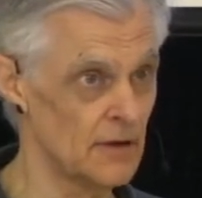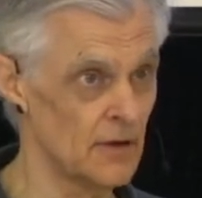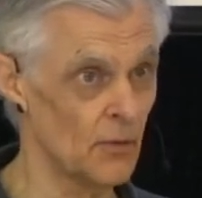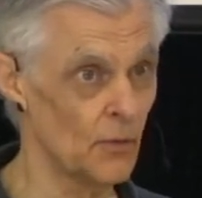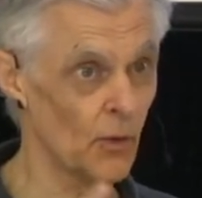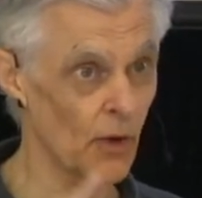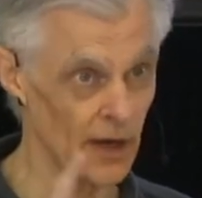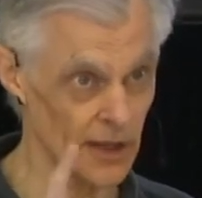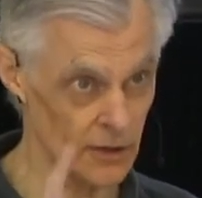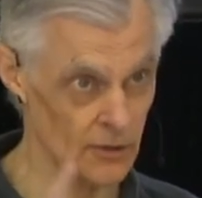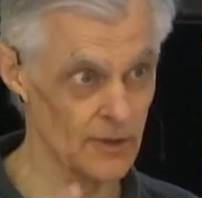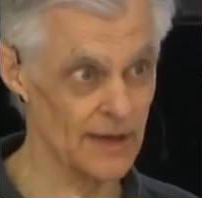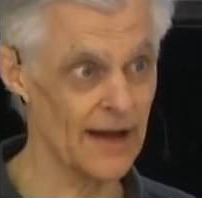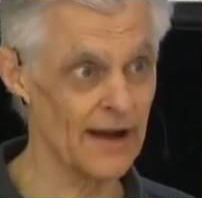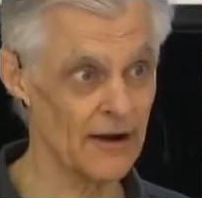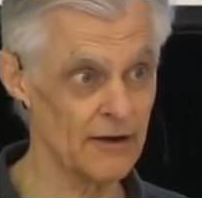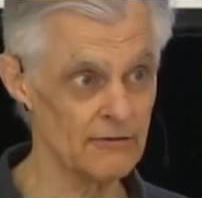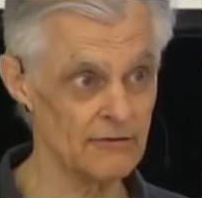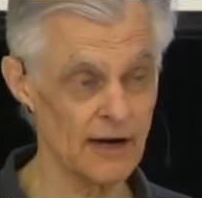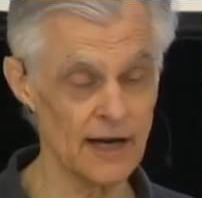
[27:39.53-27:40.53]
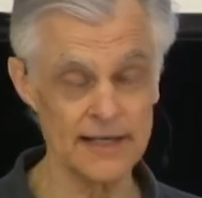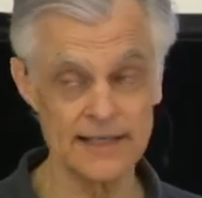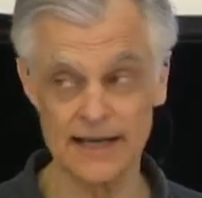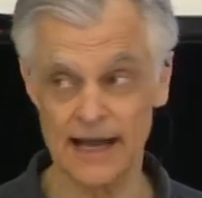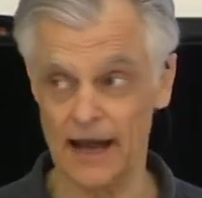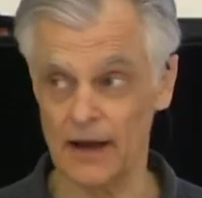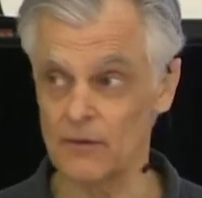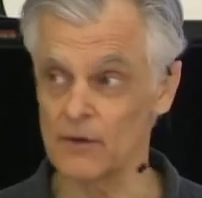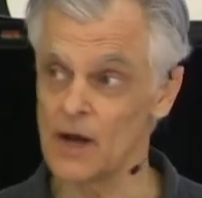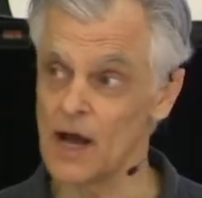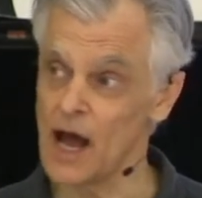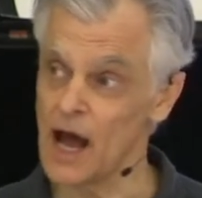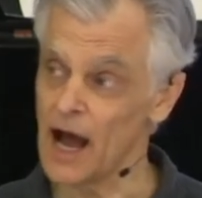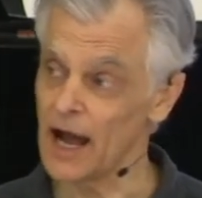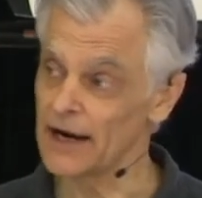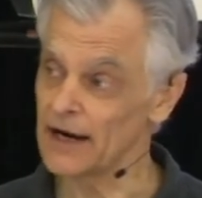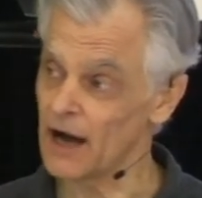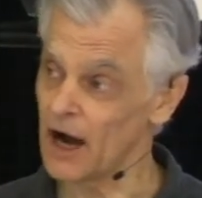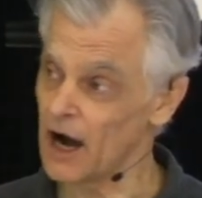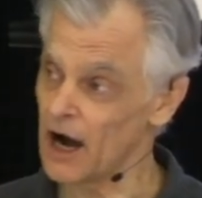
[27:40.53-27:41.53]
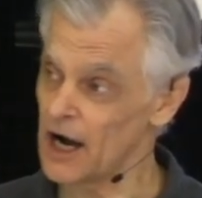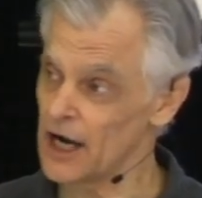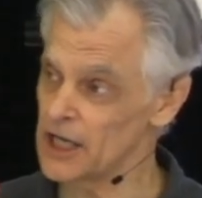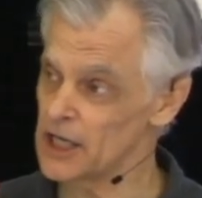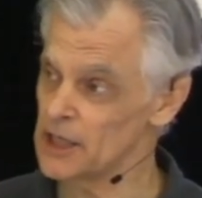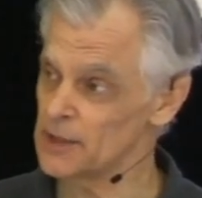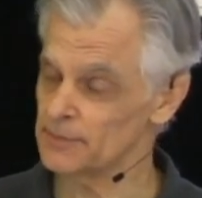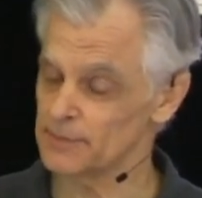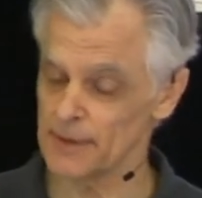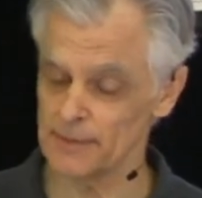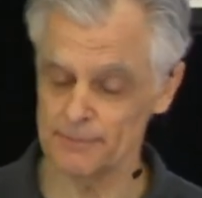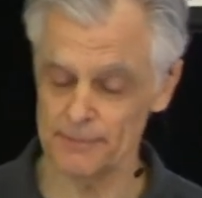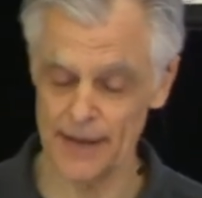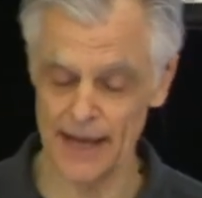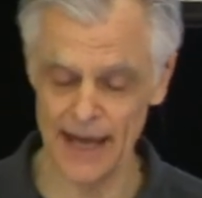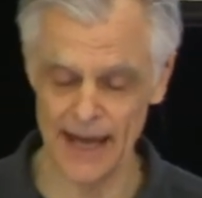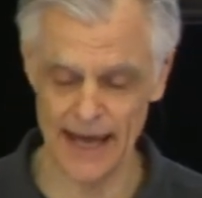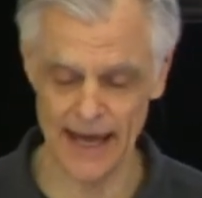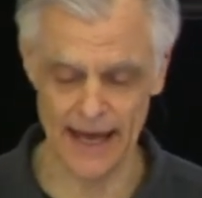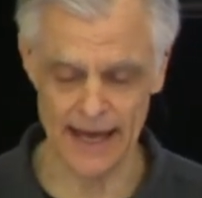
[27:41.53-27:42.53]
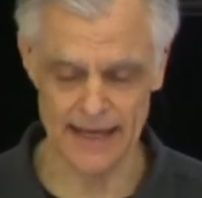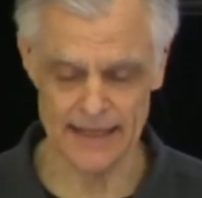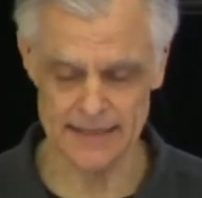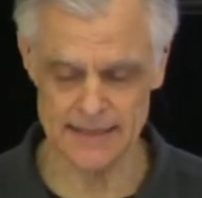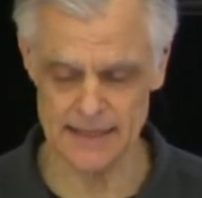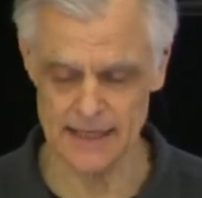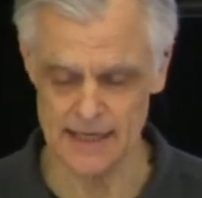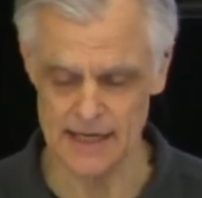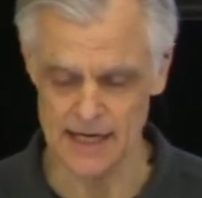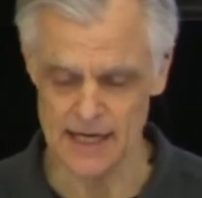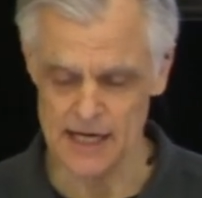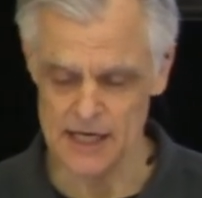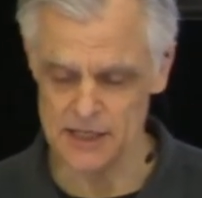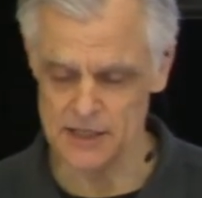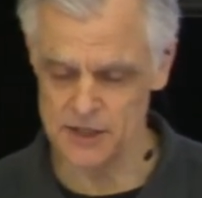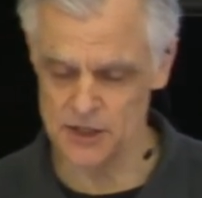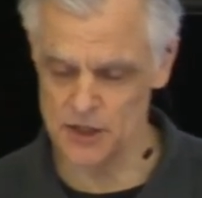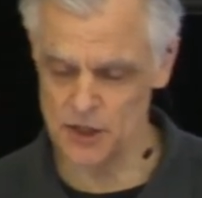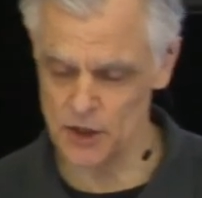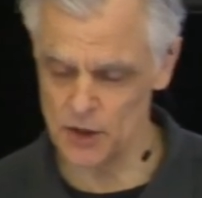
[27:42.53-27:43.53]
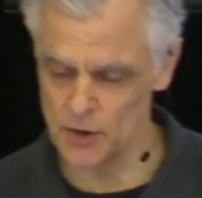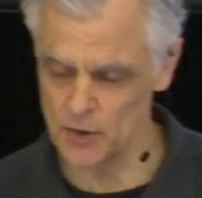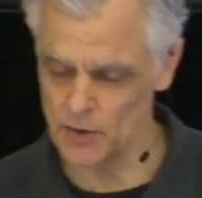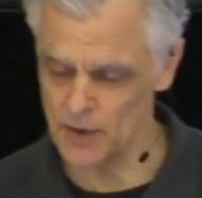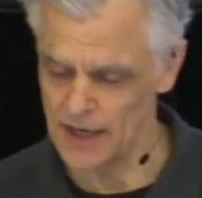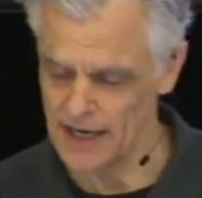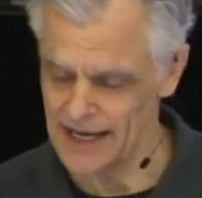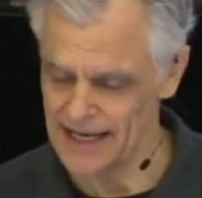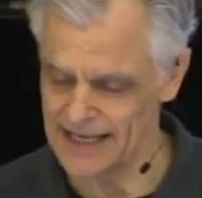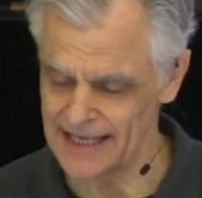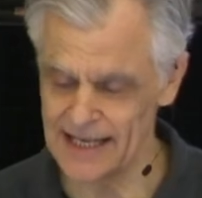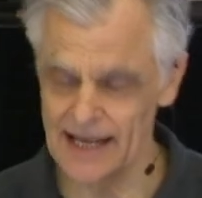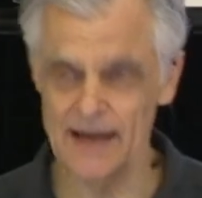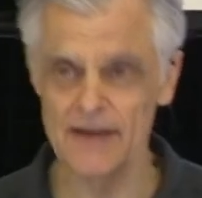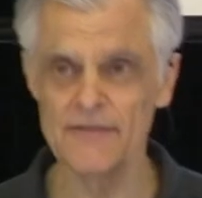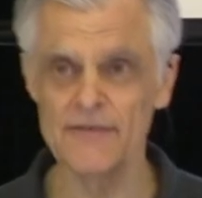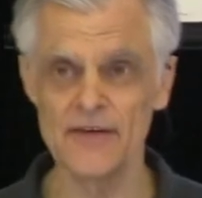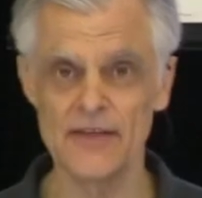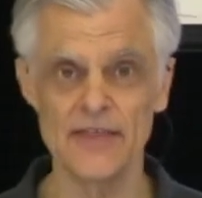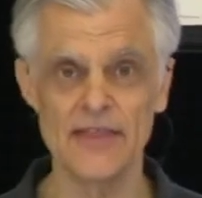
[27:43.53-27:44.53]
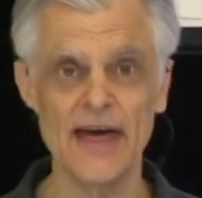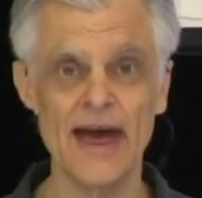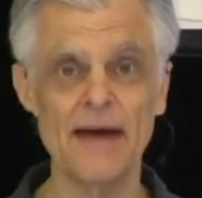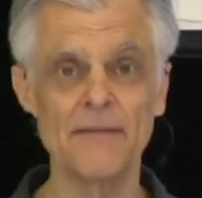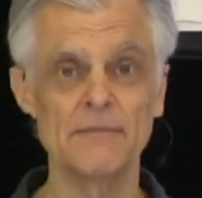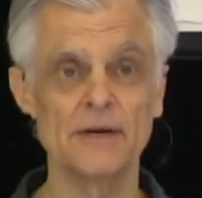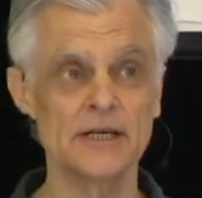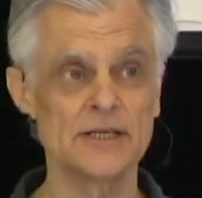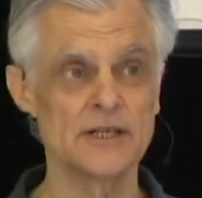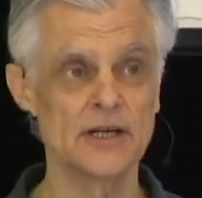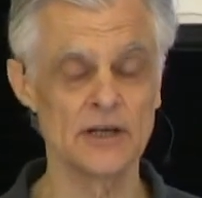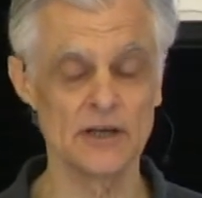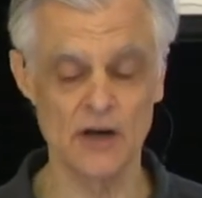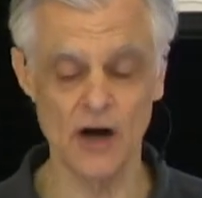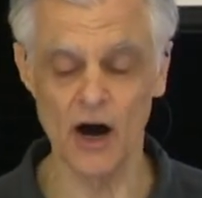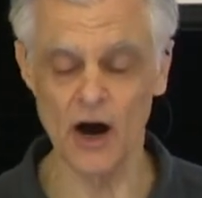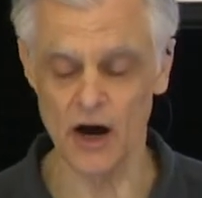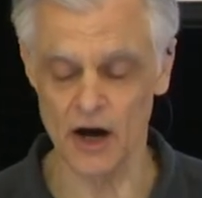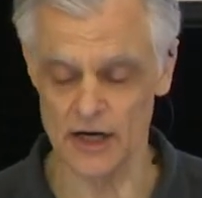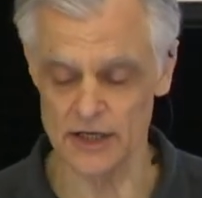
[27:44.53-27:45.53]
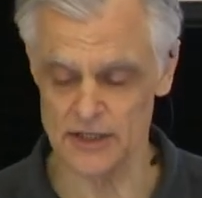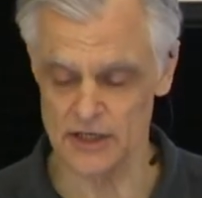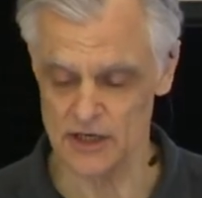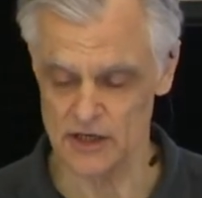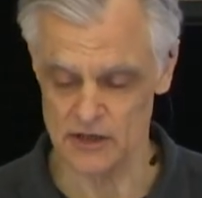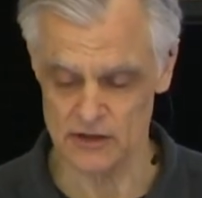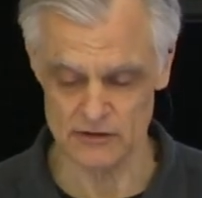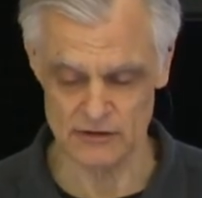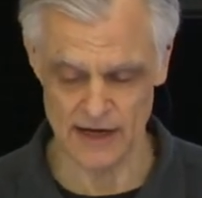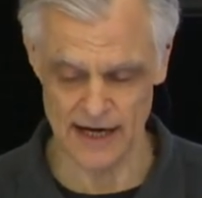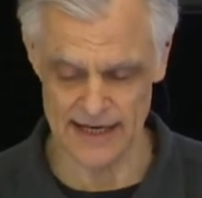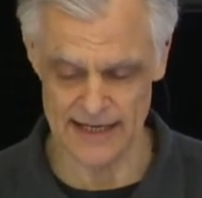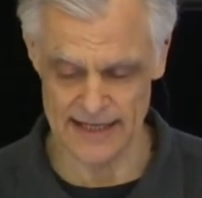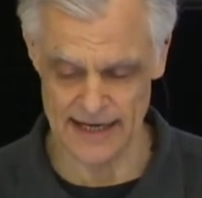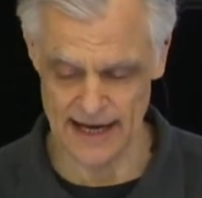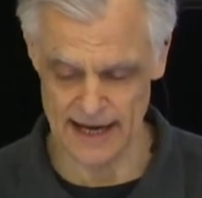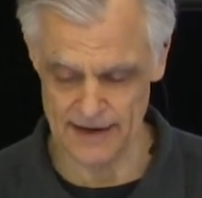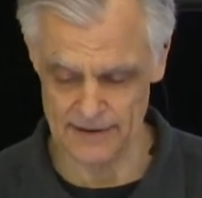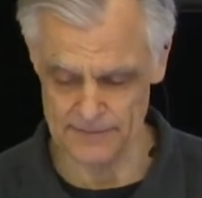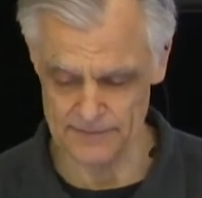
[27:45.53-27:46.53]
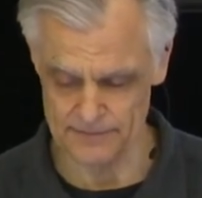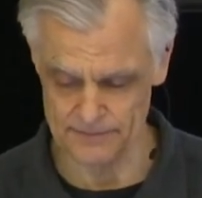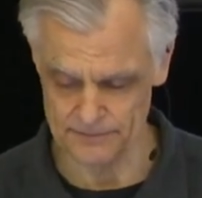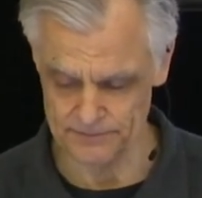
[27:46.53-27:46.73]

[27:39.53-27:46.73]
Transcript: What are you carrying right now? And are you prepared to give them to God right now?